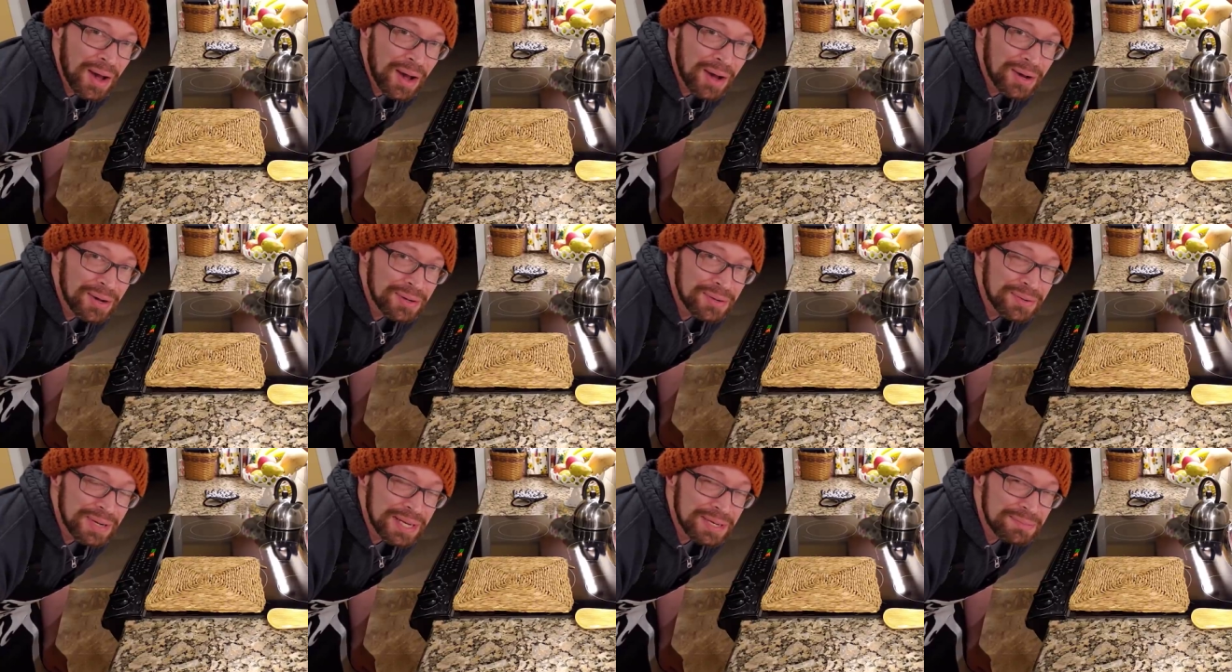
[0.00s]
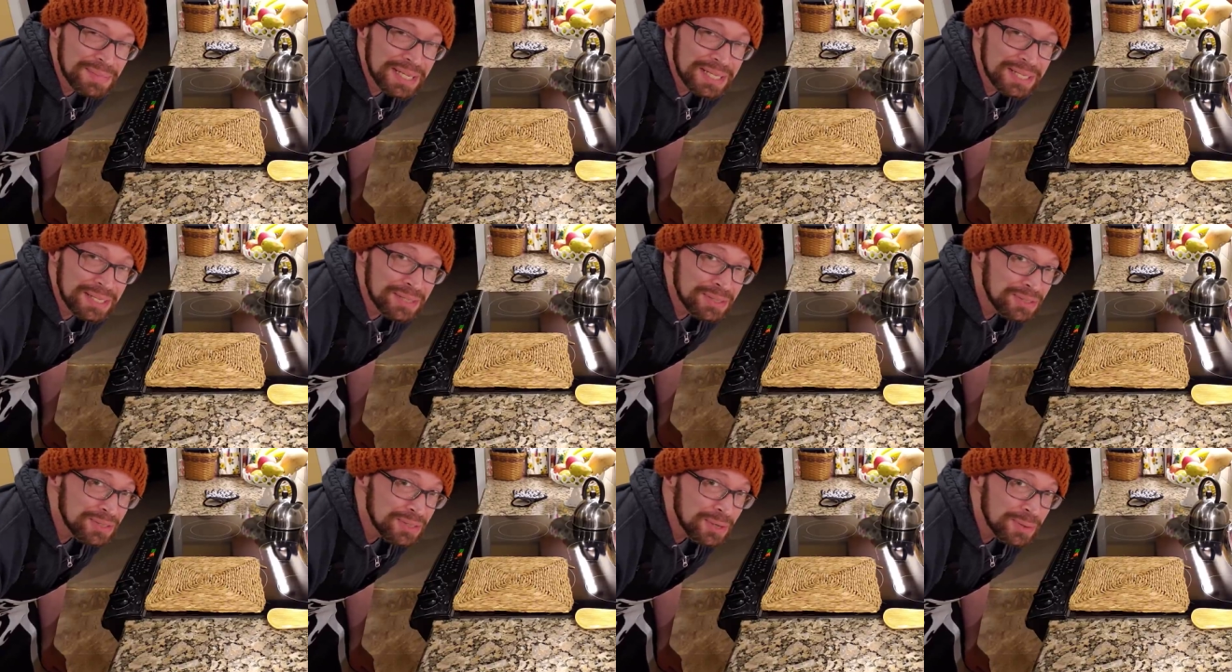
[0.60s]
All right, my
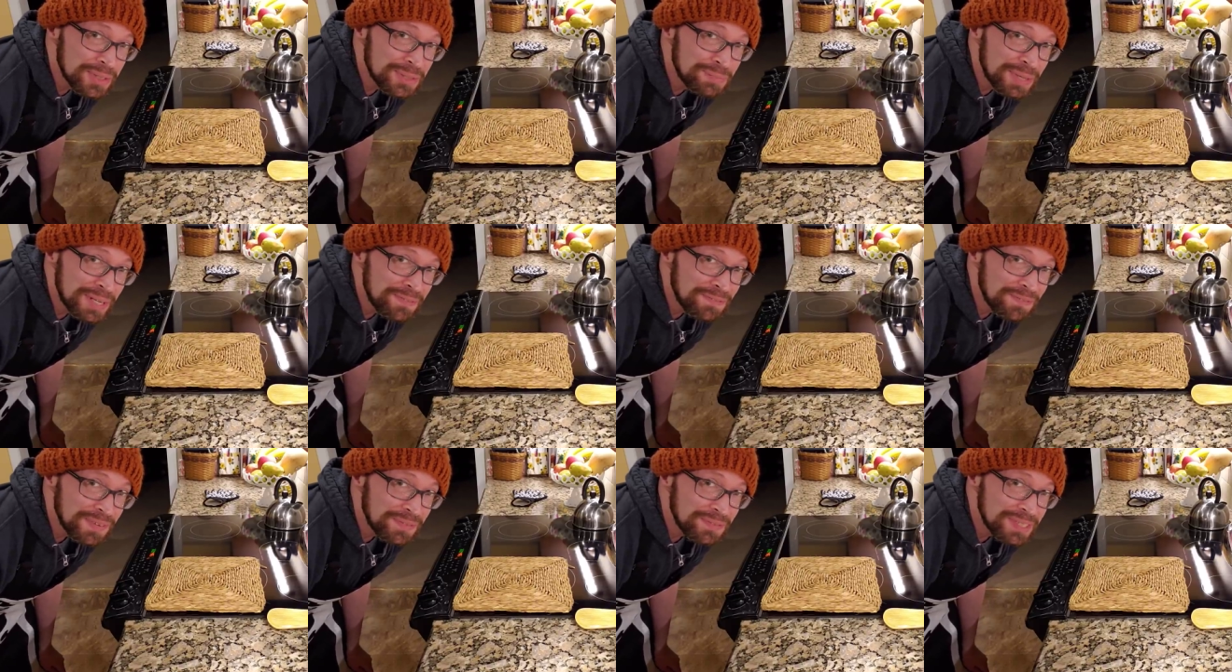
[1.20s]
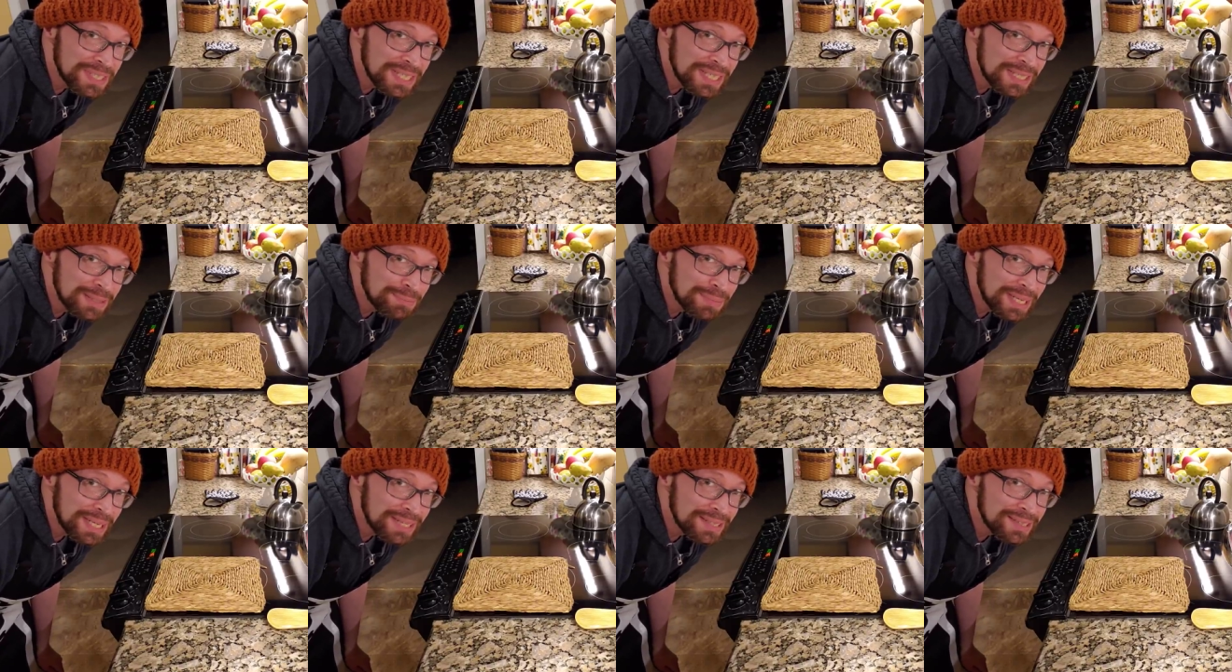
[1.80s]
dear, so it's been
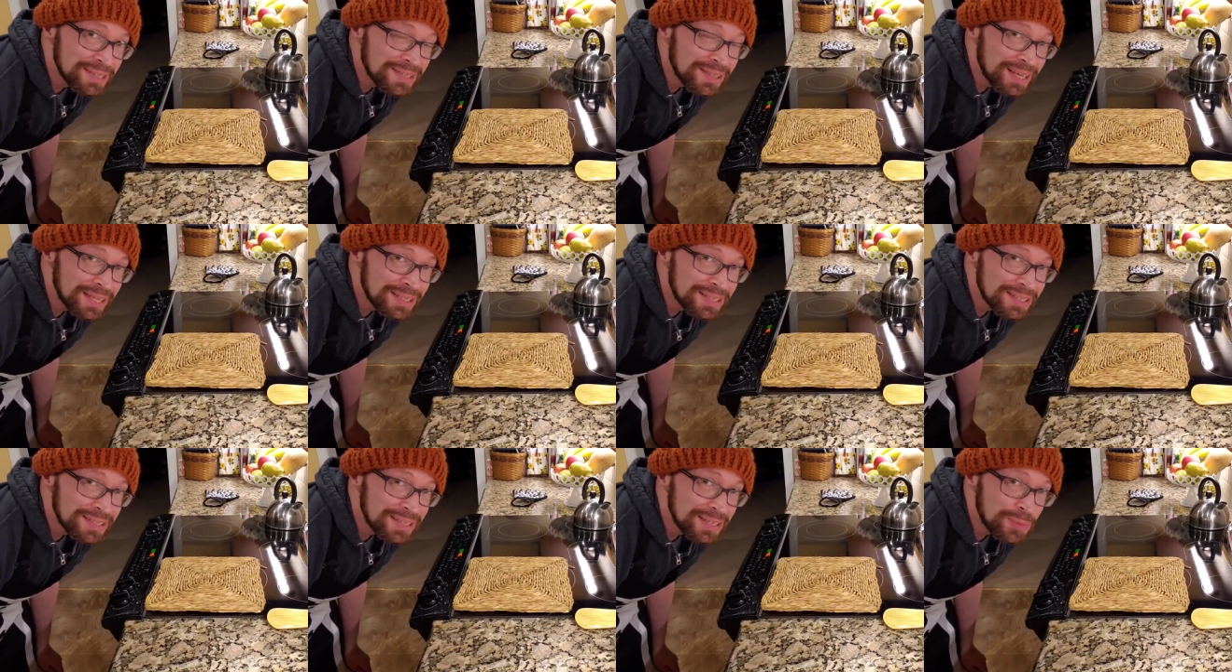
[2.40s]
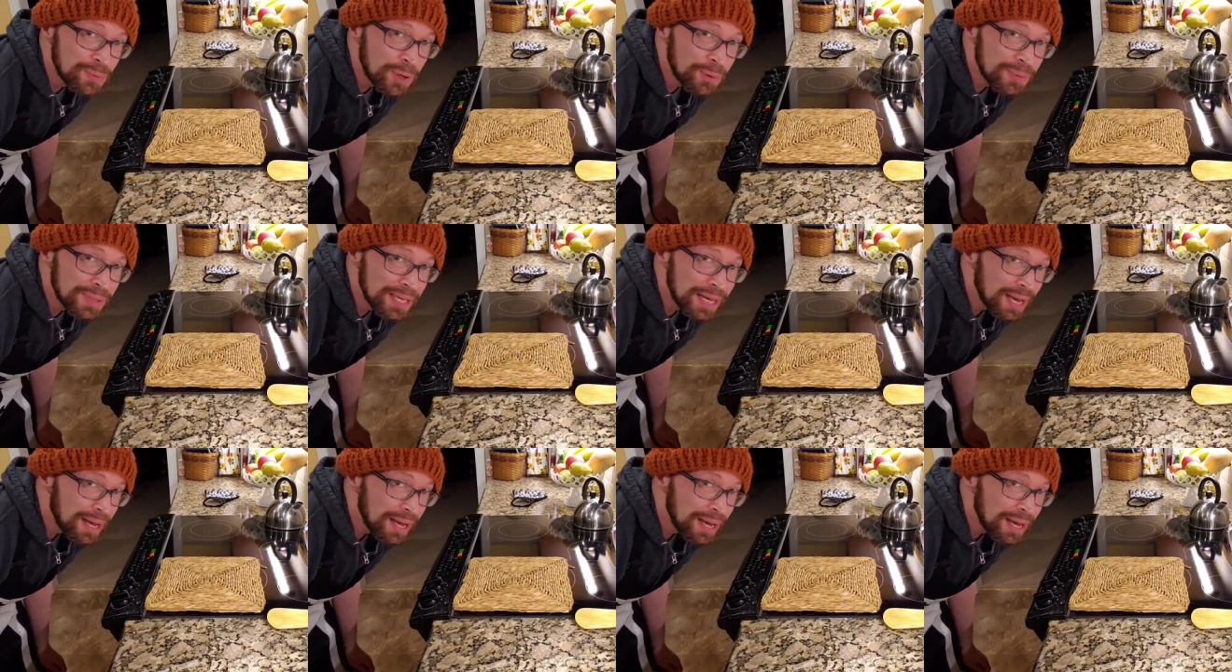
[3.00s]
15 minutes. Let's see what we